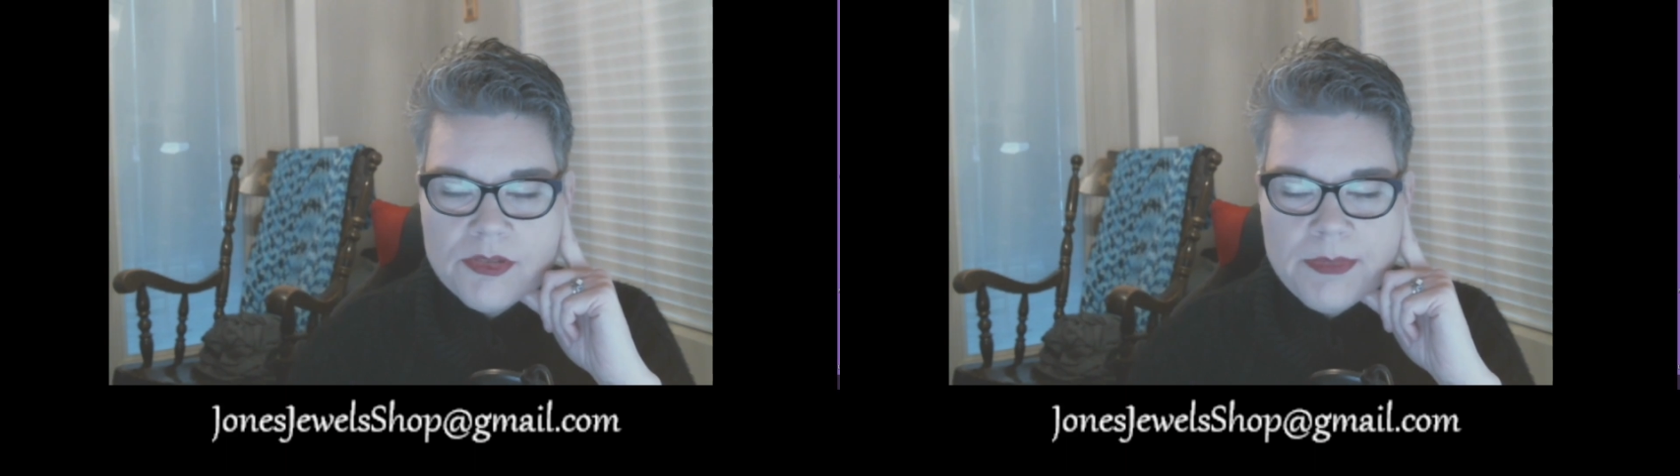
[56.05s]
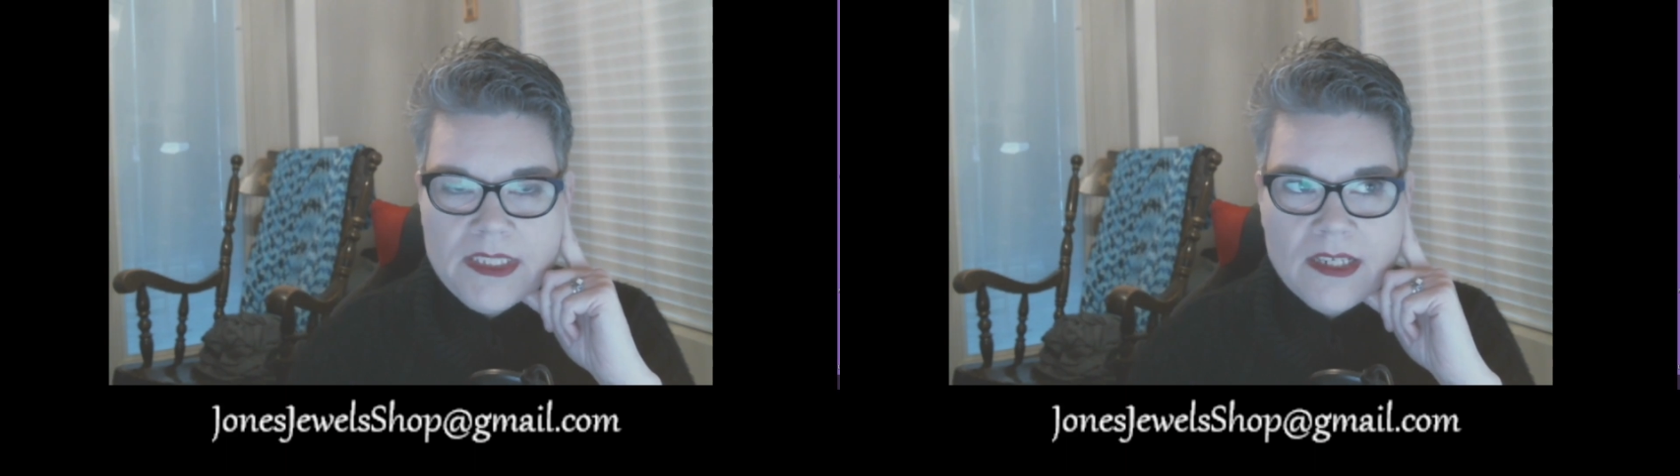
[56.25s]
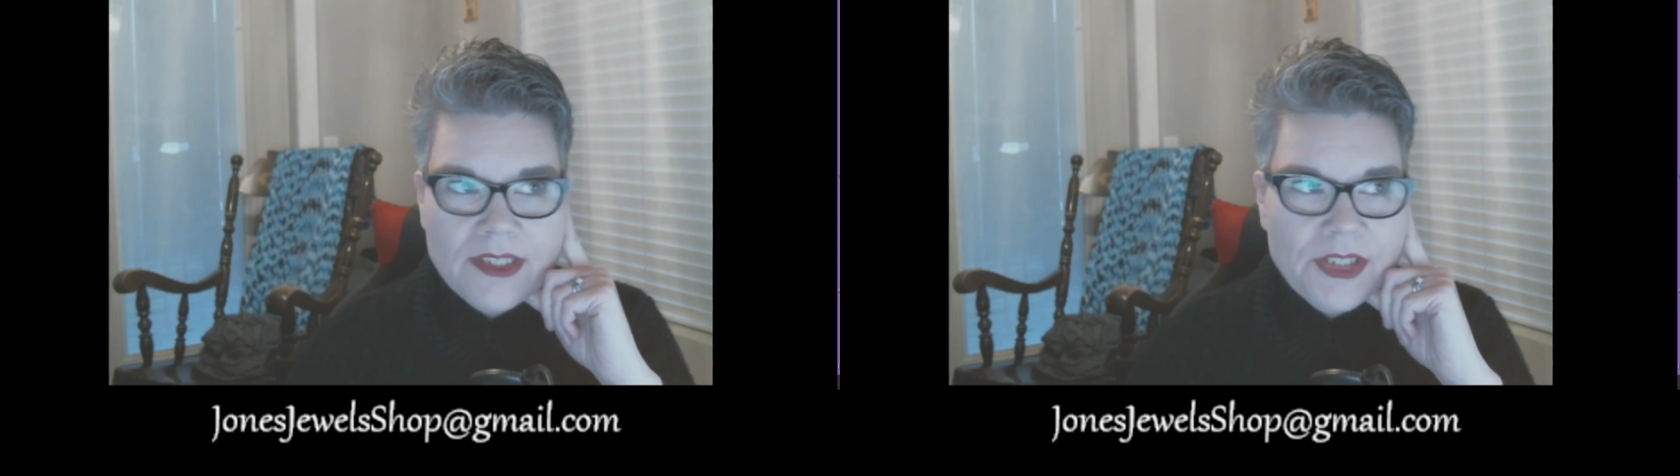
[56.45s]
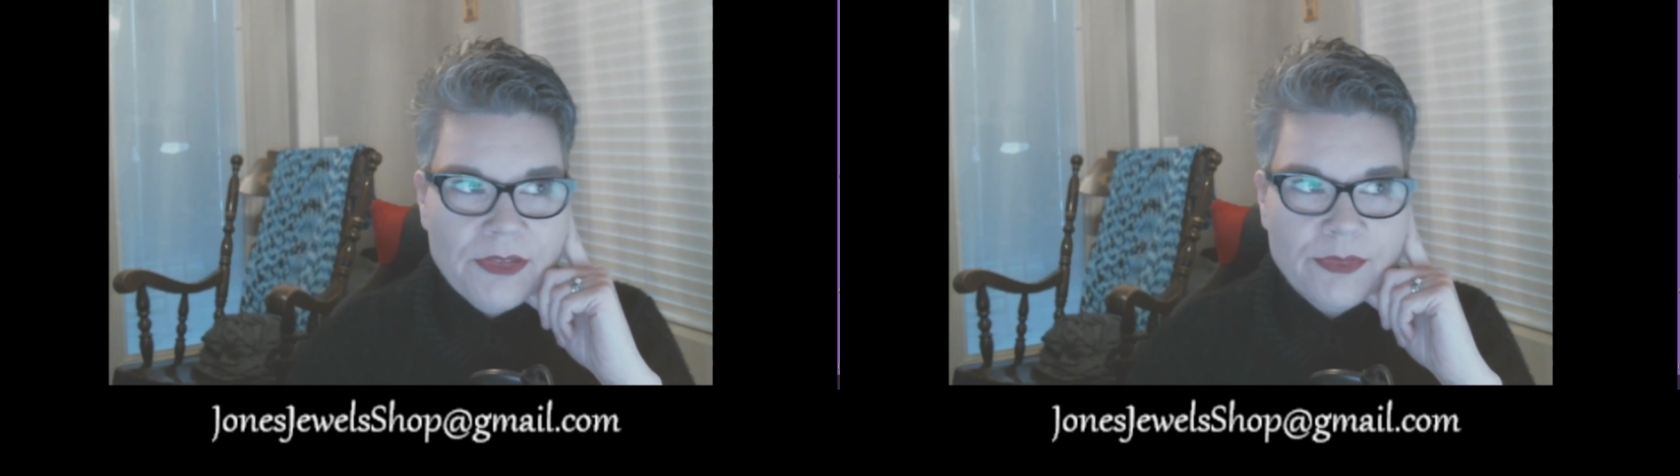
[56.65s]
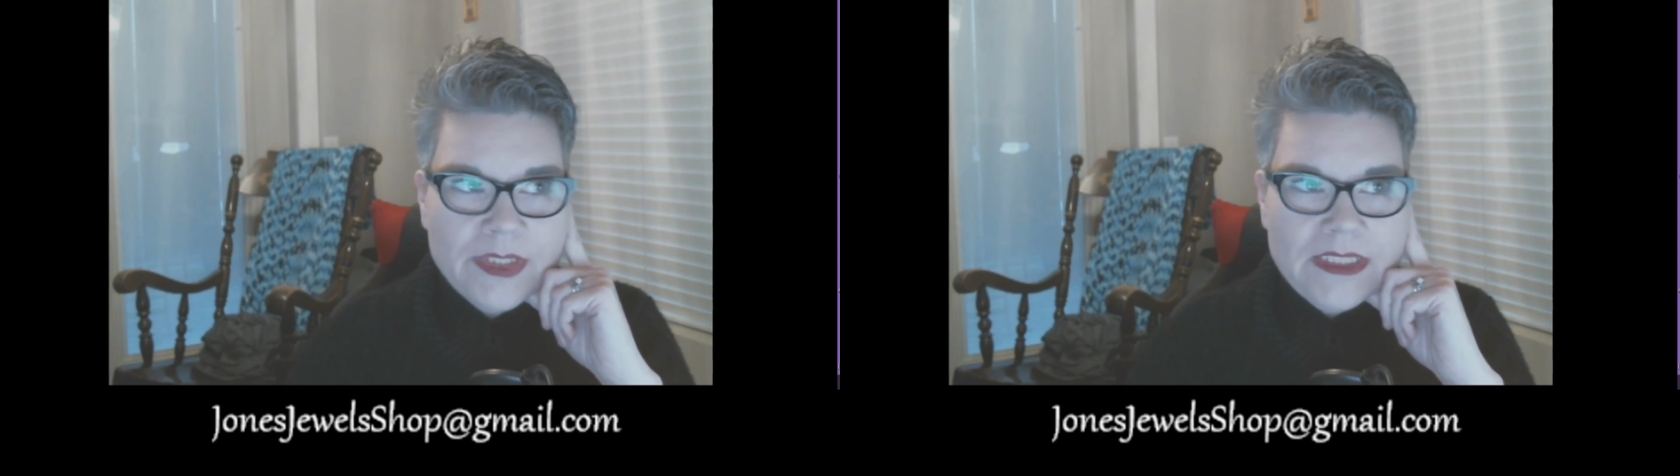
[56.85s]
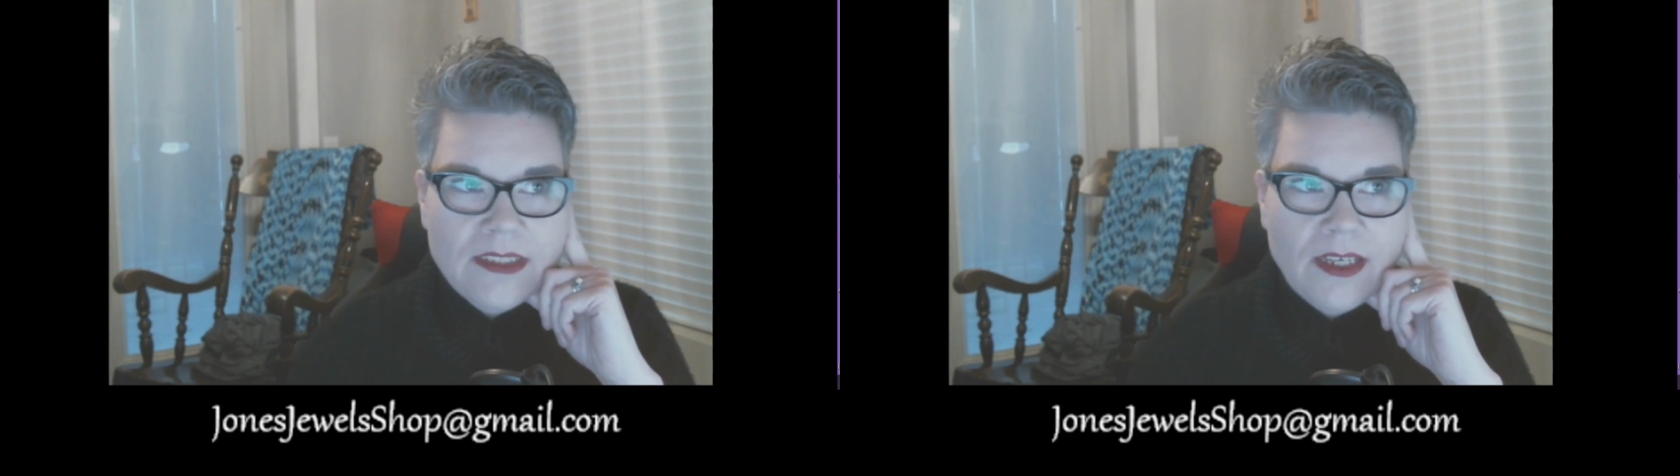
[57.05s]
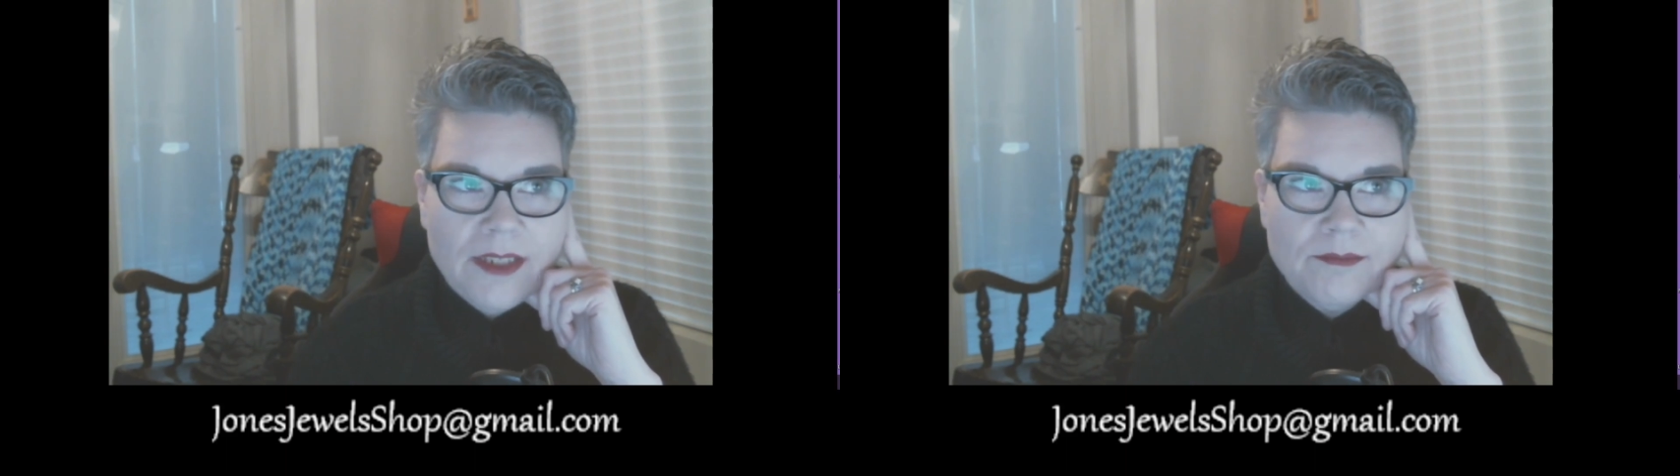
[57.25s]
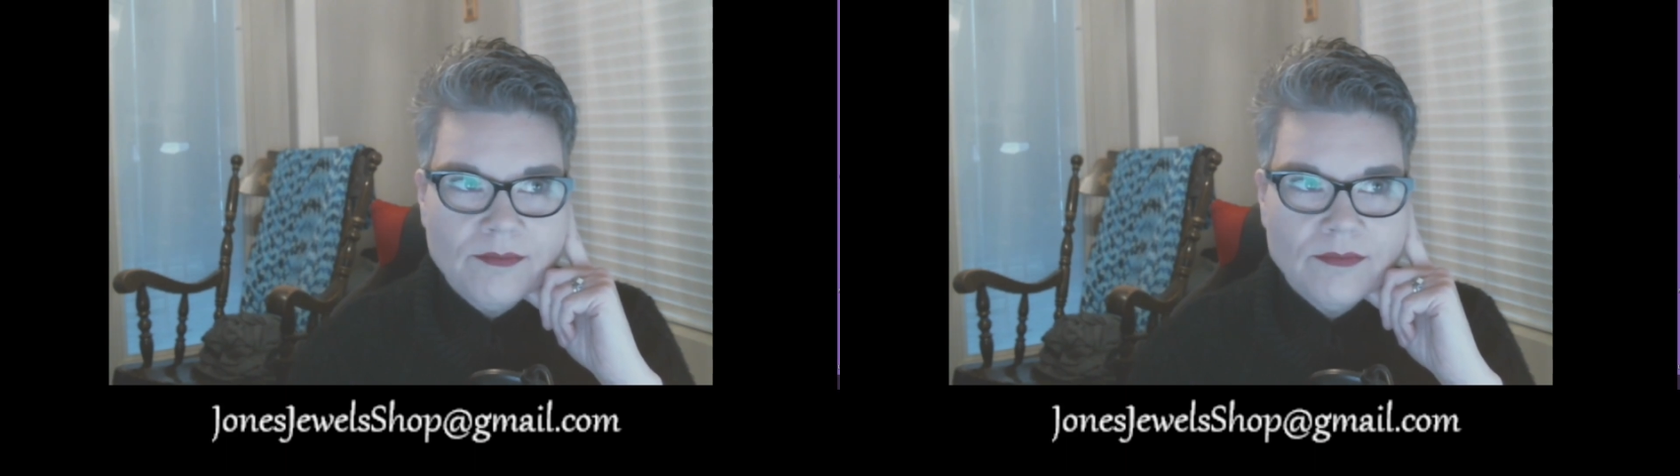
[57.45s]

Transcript: to be done in your free time.